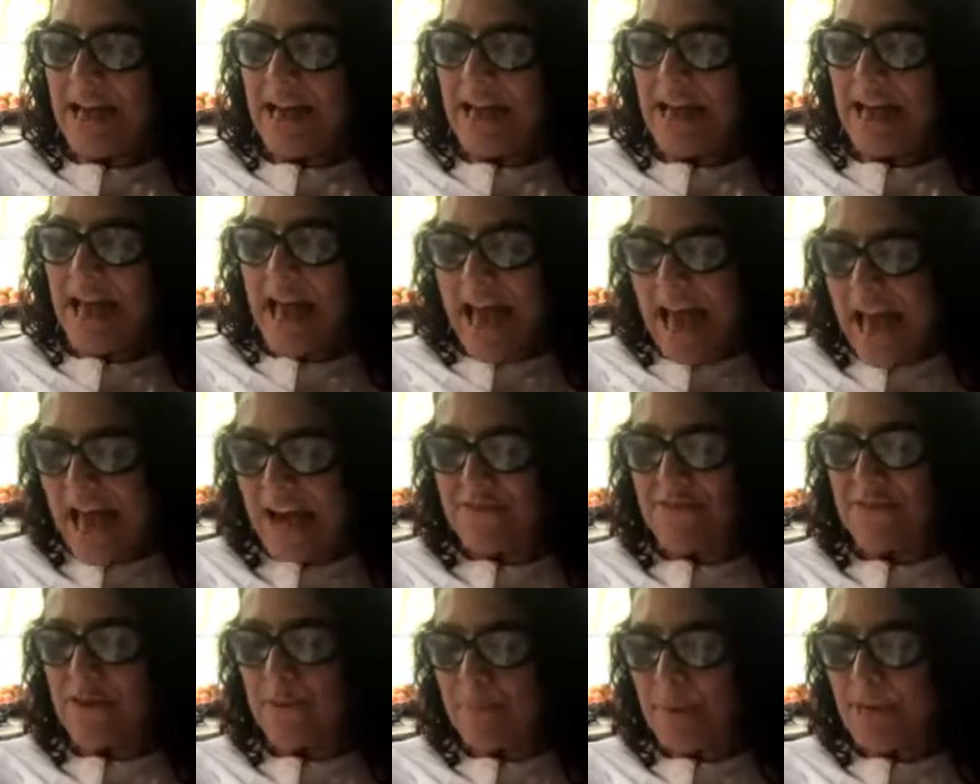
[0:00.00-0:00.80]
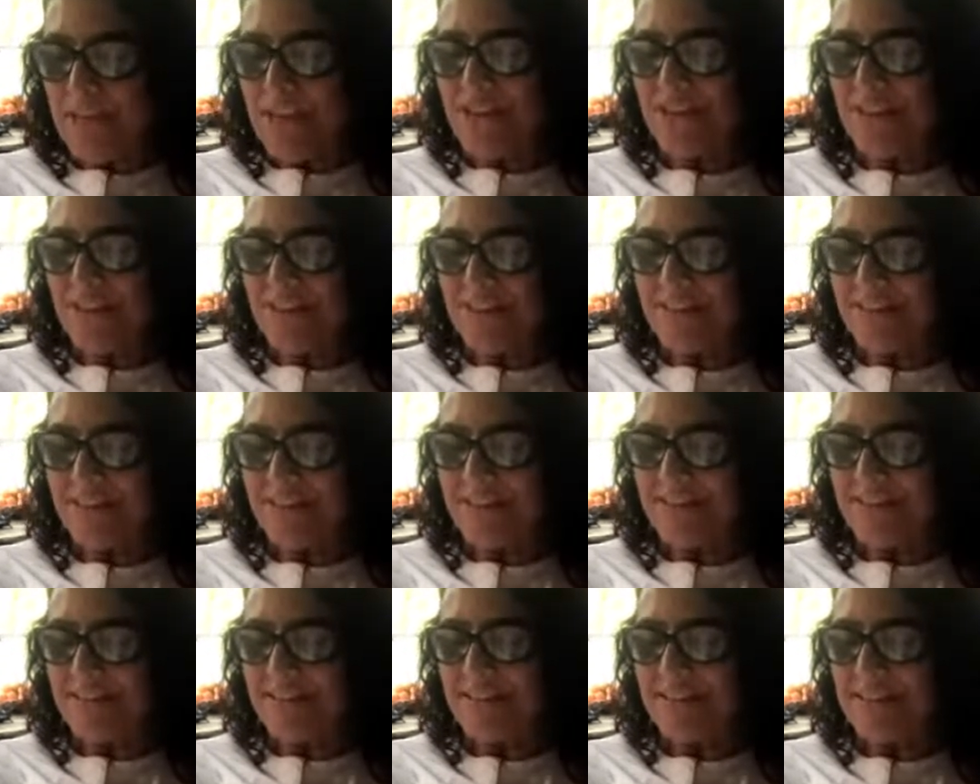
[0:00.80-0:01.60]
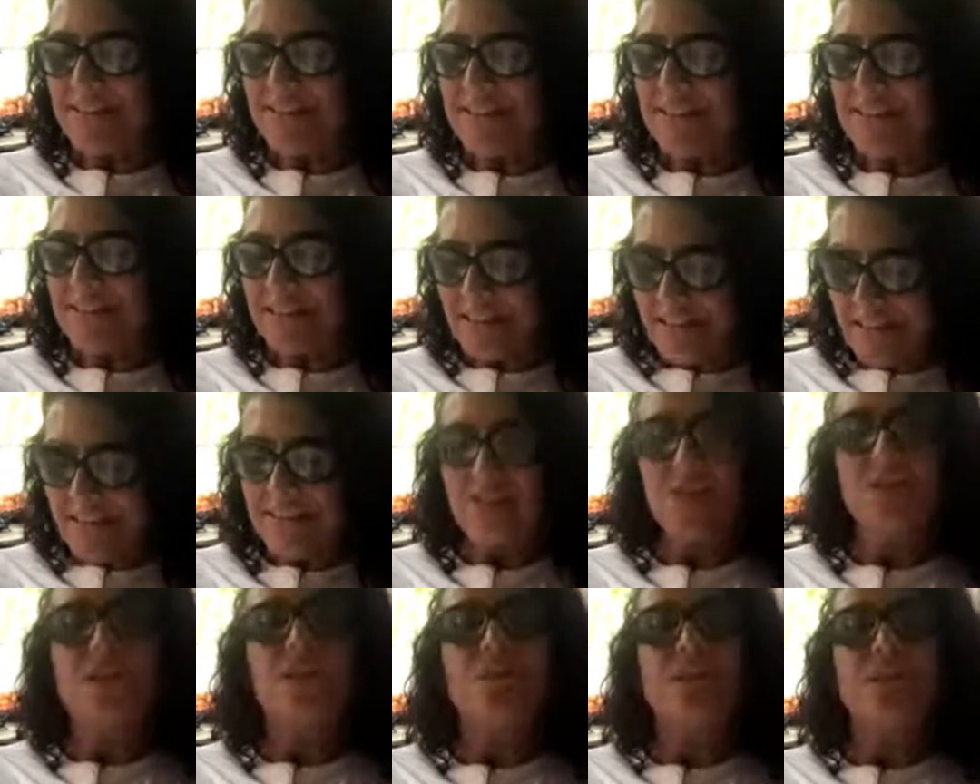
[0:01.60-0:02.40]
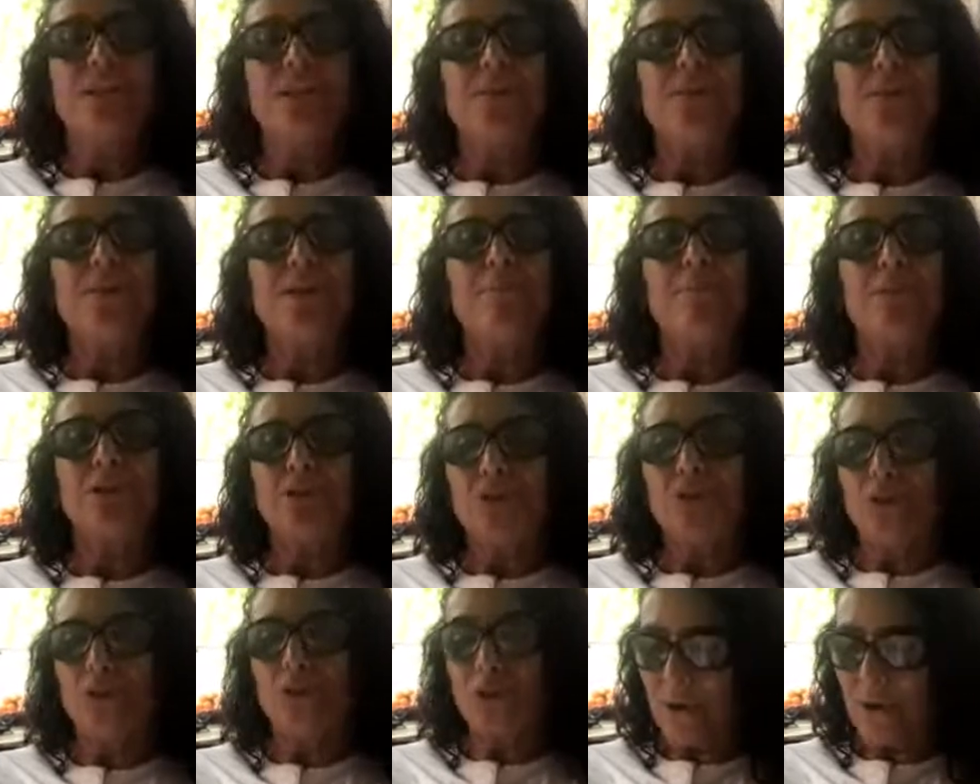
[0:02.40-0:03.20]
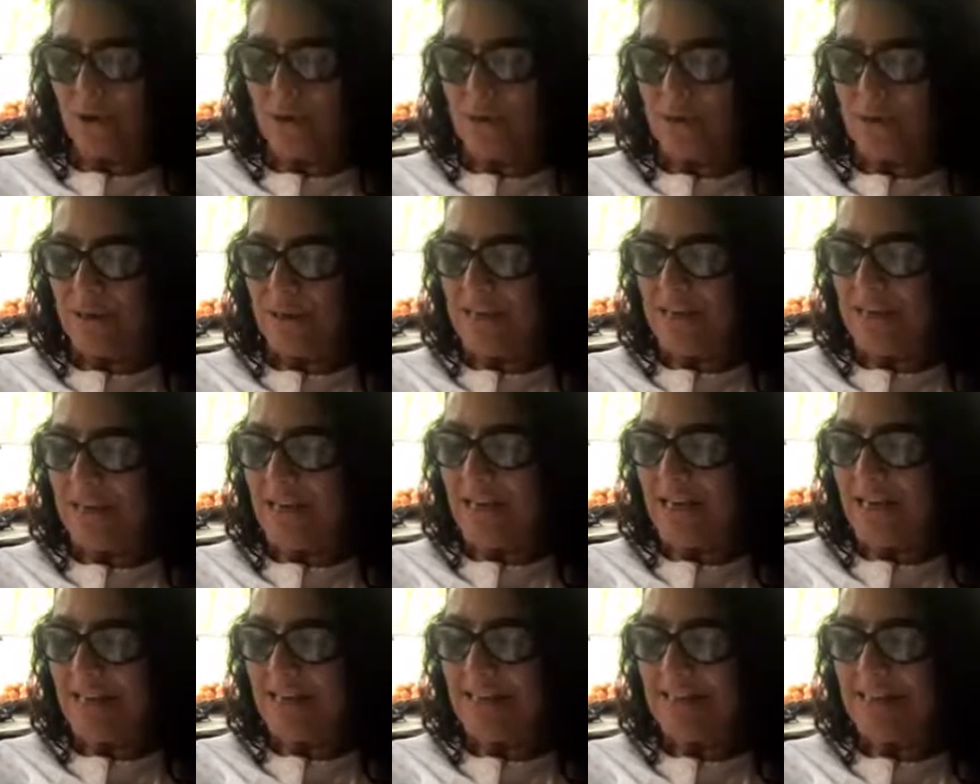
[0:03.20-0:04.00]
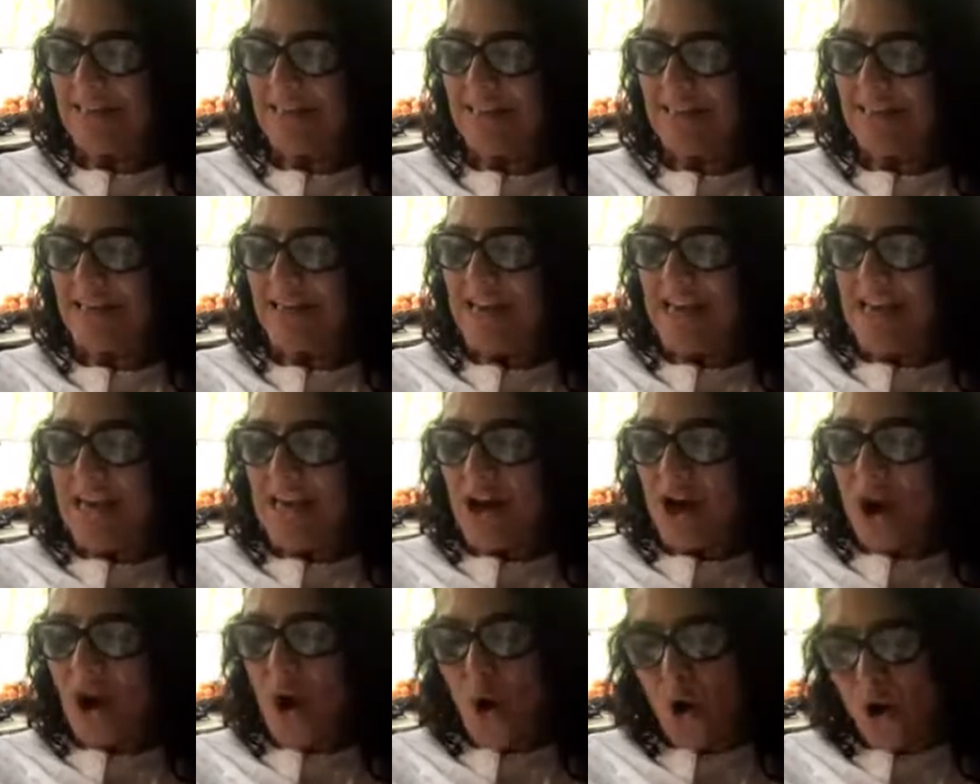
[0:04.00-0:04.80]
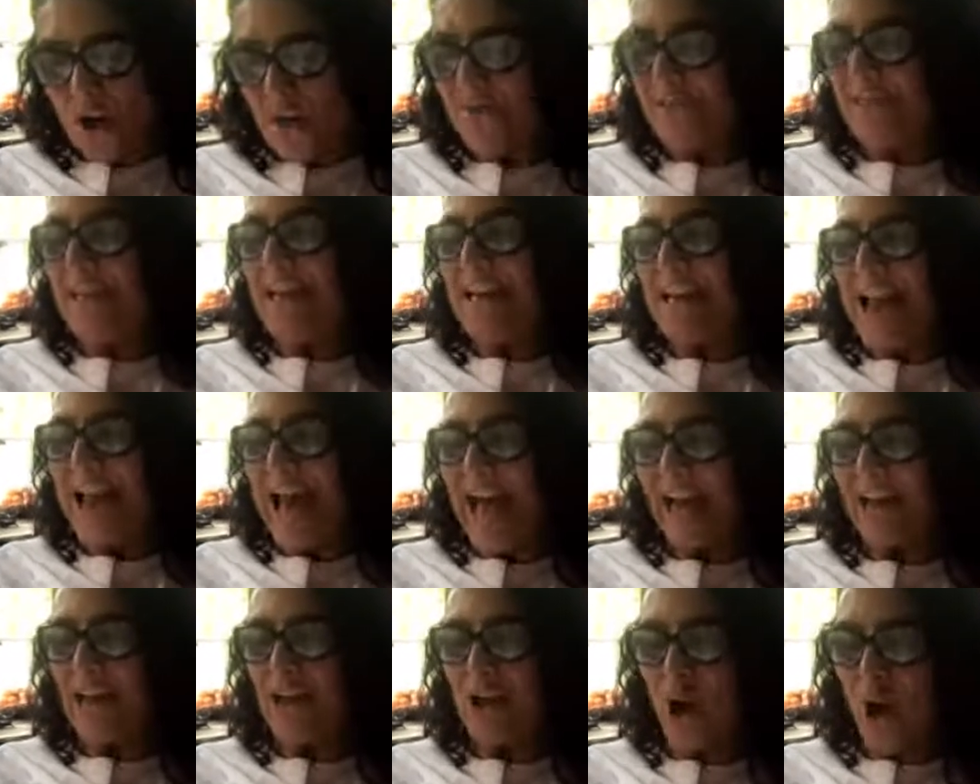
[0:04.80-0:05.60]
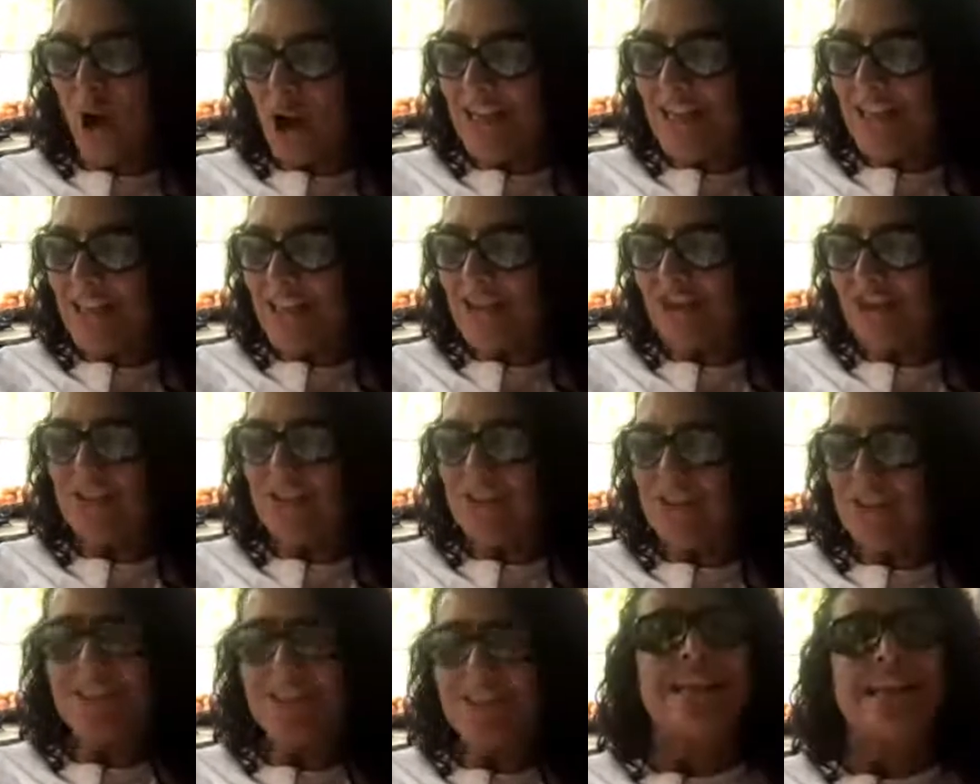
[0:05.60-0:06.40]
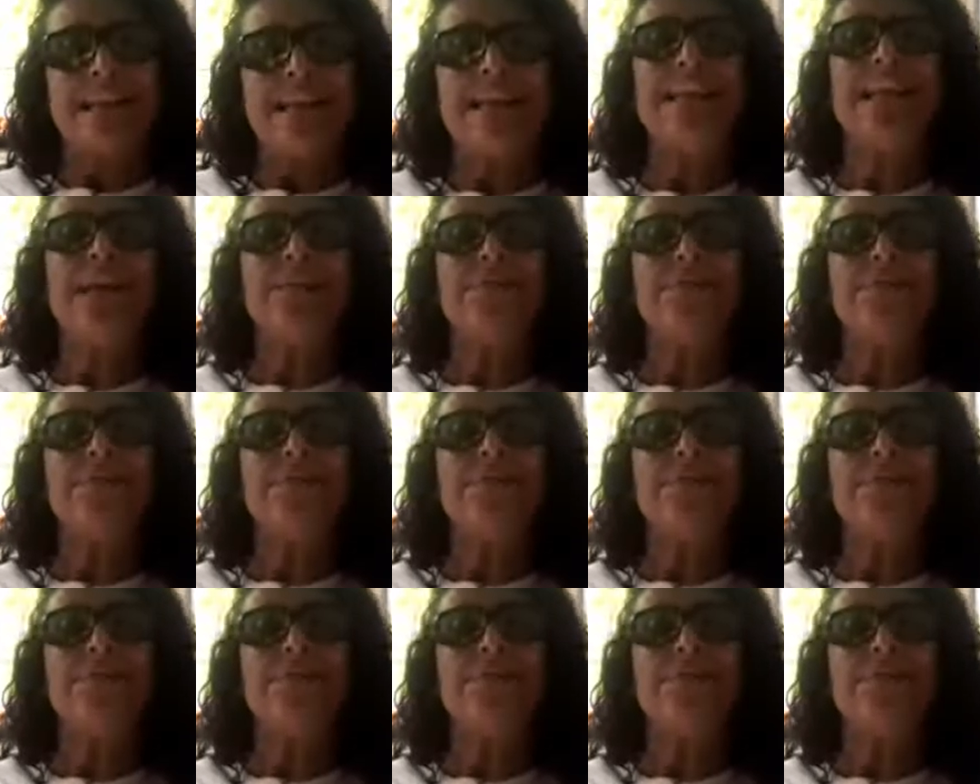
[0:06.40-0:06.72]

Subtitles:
Have the patience. They will mature. Yeah. Or if they lack knowledge, then